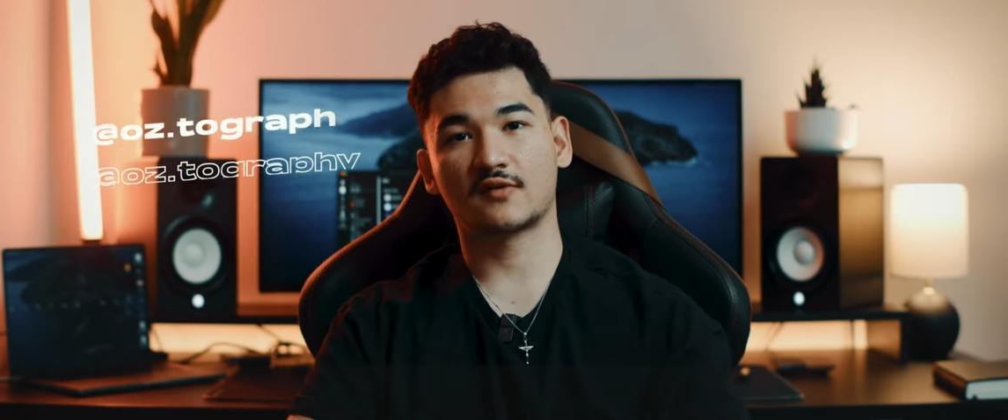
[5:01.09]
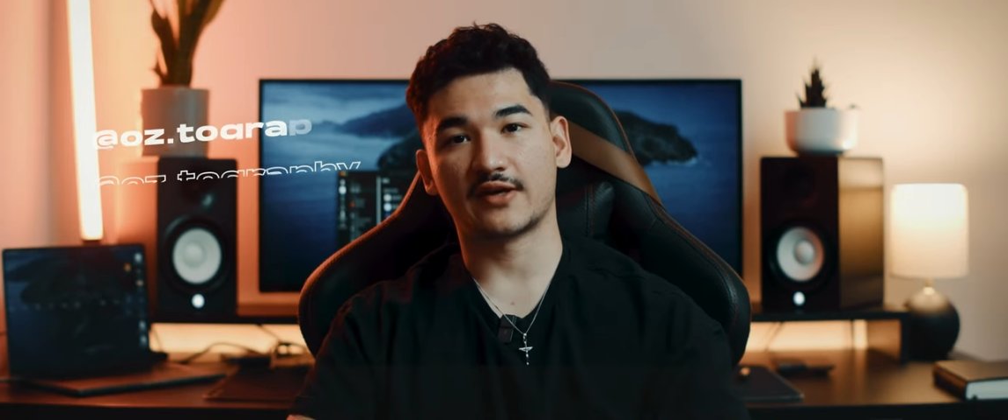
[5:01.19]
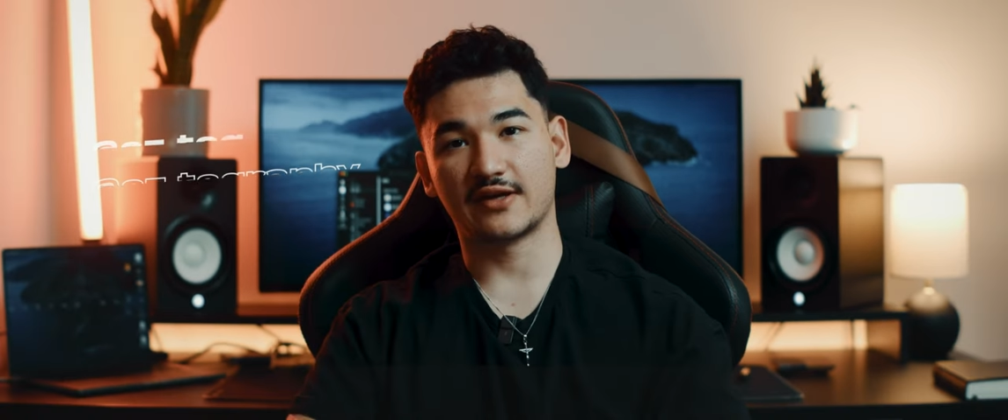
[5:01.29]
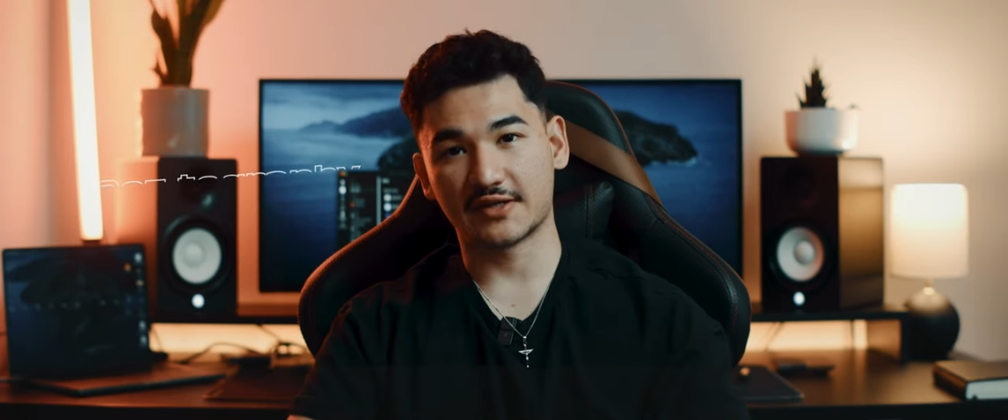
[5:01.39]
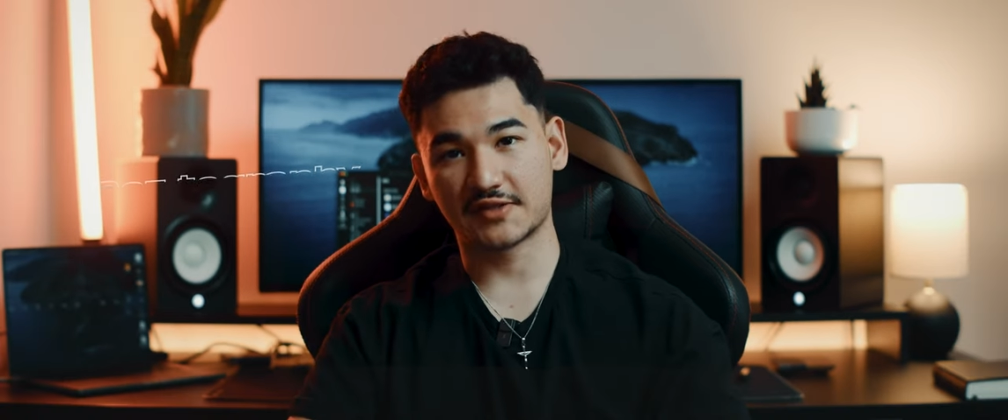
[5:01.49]

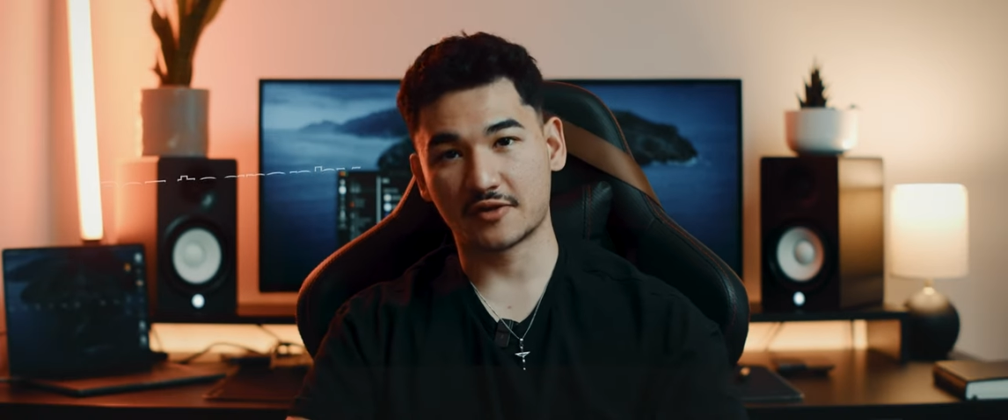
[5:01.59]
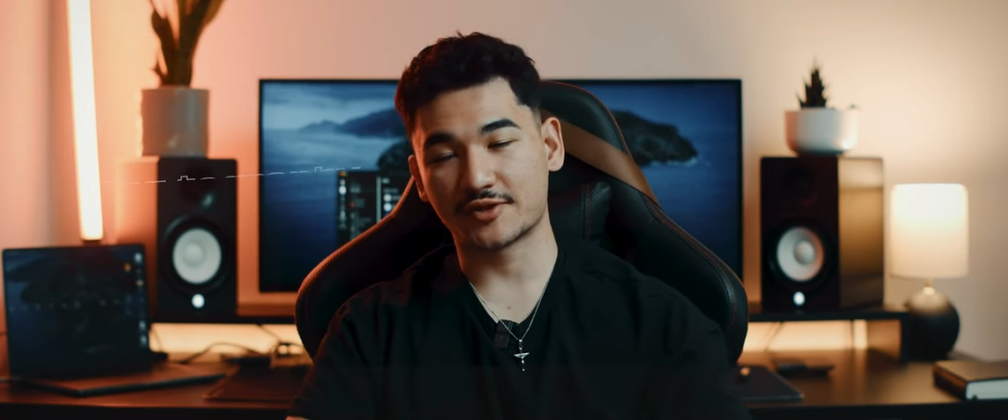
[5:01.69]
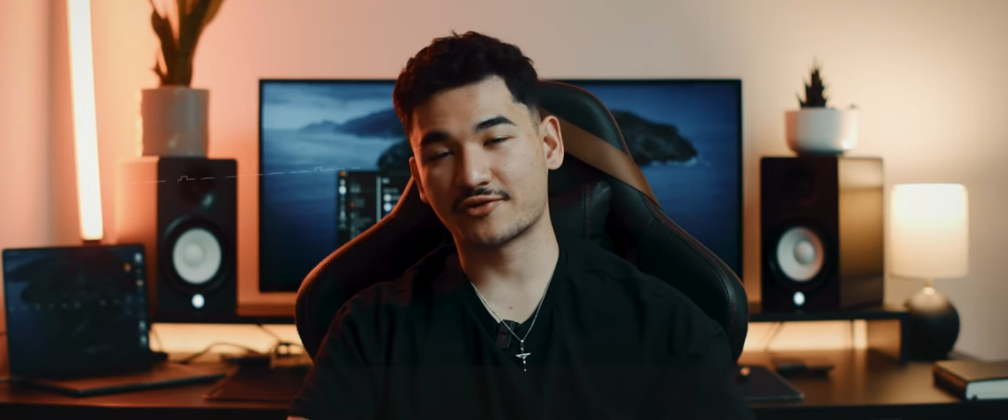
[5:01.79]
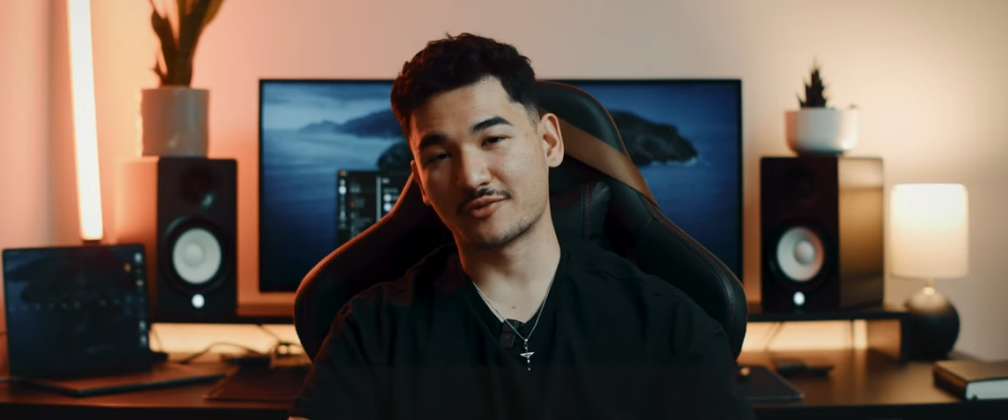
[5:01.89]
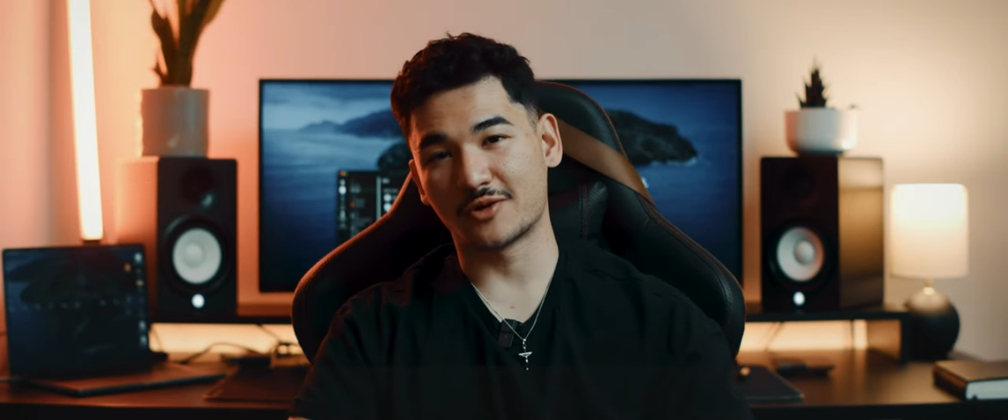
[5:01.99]
Thank you guys so
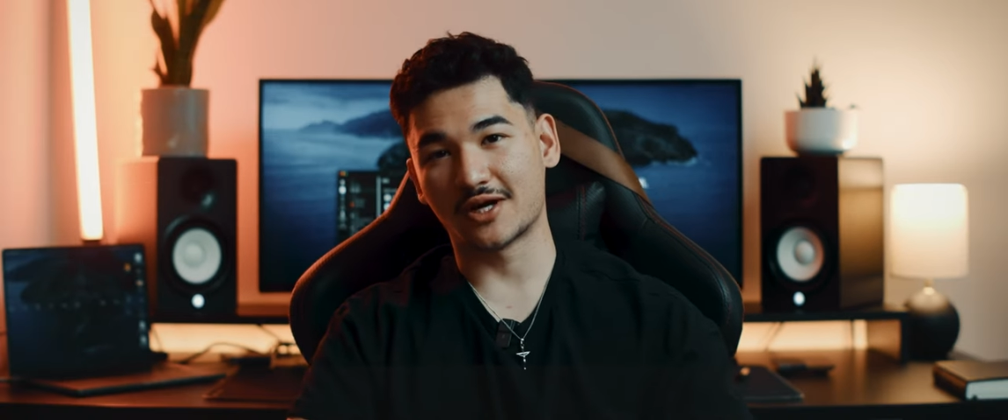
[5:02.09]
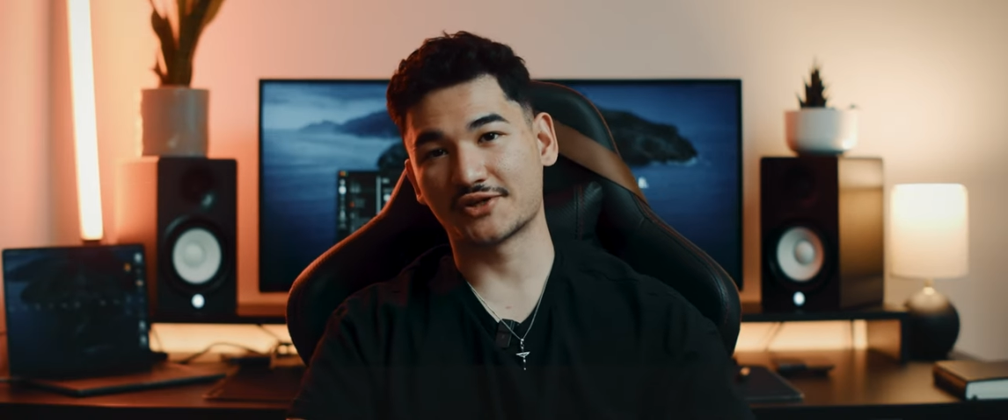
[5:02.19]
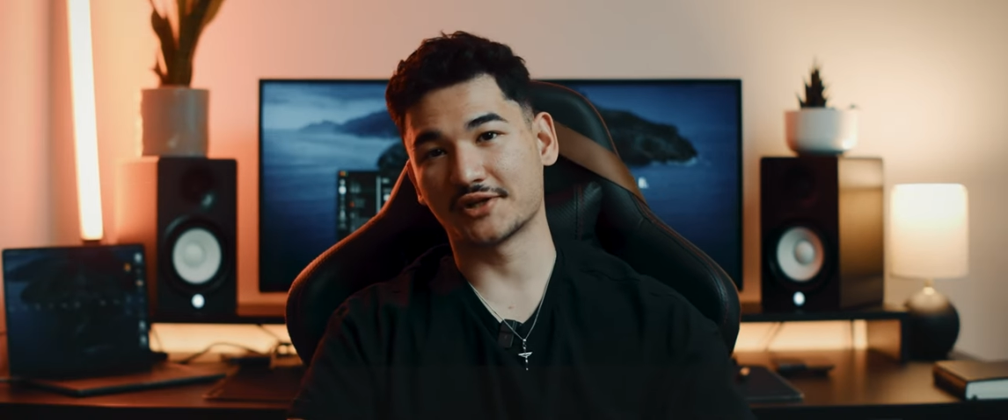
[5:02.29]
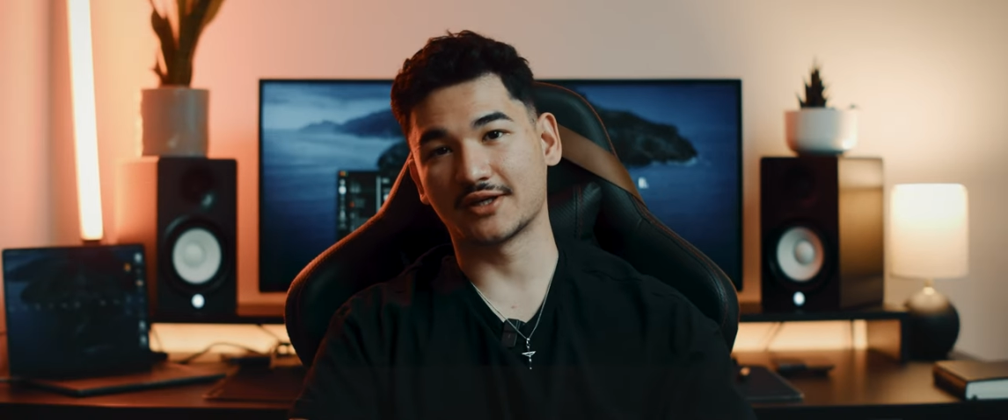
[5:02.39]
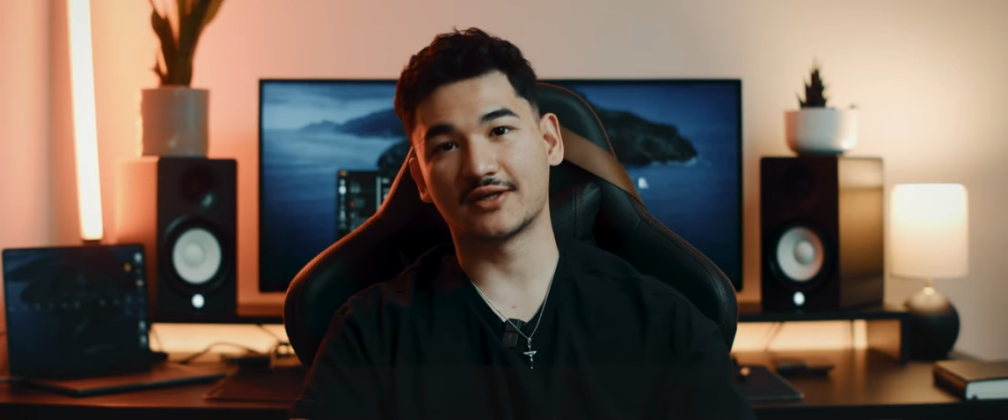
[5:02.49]
much for
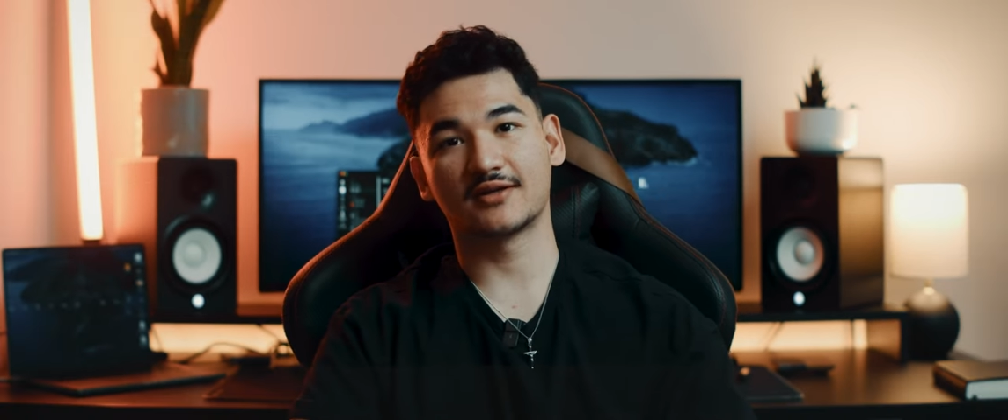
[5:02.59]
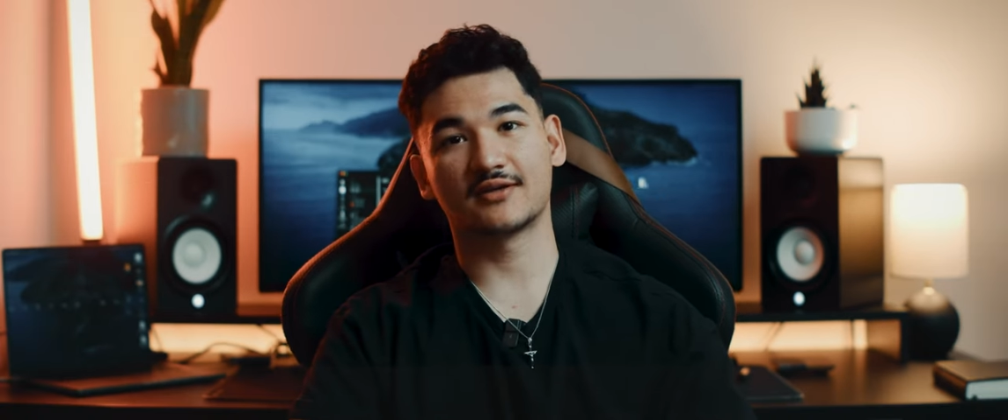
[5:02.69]
watching.